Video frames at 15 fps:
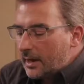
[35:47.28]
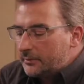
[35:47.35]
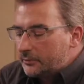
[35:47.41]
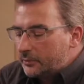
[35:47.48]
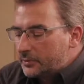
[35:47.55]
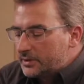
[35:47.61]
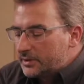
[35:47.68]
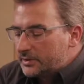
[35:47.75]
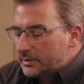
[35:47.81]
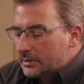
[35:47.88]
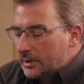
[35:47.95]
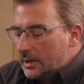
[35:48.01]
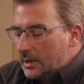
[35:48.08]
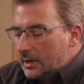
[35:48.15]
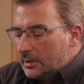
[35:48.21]
I route it
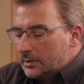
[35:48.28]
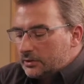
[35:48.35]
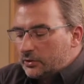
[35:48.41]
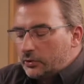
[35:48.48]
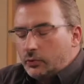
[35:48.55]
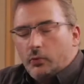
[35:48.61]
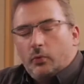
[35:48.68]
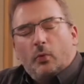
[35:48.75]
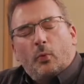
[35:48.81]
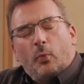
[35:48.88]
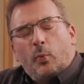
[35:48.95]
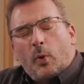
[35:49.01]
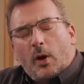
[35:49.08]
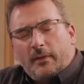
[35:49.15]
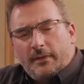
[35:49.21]
to
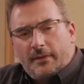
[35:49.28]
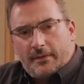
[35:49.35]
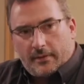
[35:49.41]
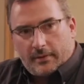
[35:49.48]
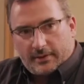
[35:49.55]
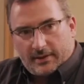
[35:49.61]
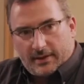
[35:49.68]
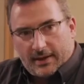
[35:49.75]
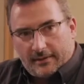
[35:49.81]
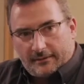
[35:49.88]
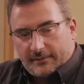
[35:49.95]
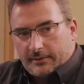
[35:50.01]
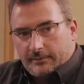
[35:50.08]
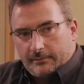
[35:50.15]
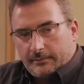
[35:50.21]
1/3
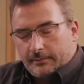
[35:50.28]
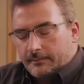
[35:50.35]
left.